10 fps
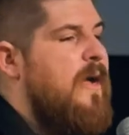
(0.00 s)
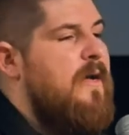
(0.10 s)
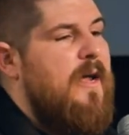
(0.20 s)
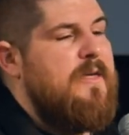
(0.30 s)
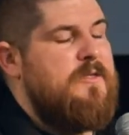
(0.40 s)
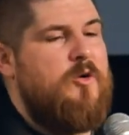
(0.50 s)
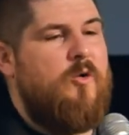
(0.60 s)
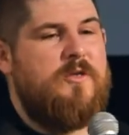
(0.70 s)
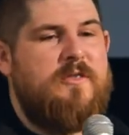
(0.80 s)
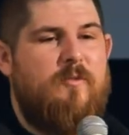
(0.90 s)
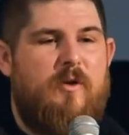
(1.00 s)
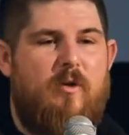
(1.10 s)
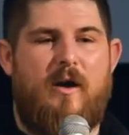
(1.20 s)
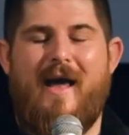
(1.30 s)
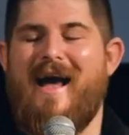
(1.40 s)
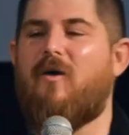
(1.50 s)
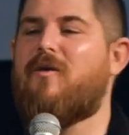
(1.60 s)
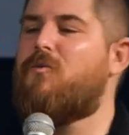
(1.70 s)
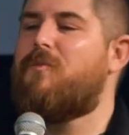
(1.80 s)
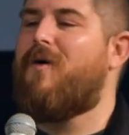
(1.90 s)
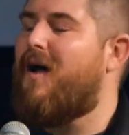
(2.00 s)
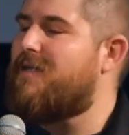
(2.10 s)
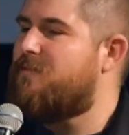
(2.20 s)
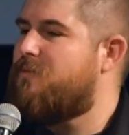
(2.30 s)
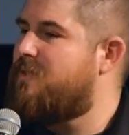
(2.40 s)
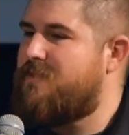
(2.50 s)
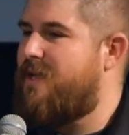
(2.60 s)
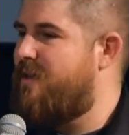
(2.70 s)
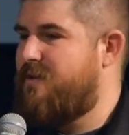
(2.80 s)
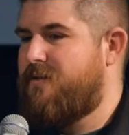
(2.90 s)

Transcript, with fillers: recognize the course that we are on, how can we possibly stay?